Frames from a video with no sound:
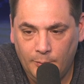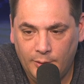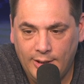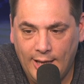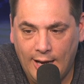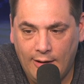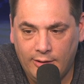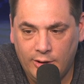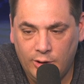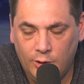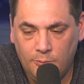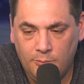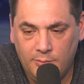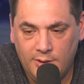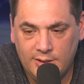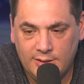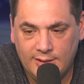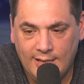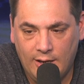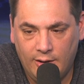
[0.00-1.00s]
Gary, you
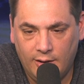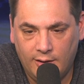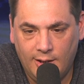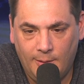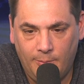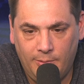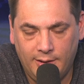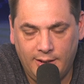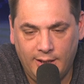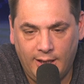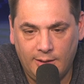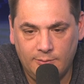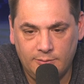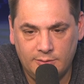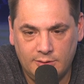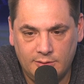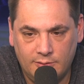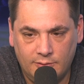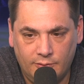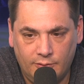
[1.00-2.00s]
missed out on a couple of
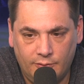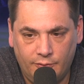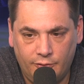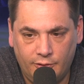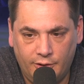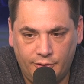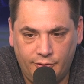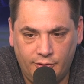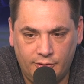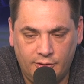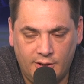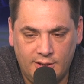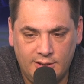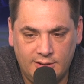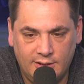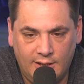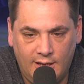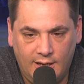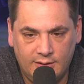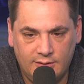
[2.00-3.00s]
games for us to
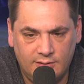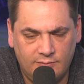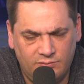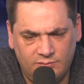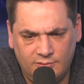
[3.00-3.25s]
dissect.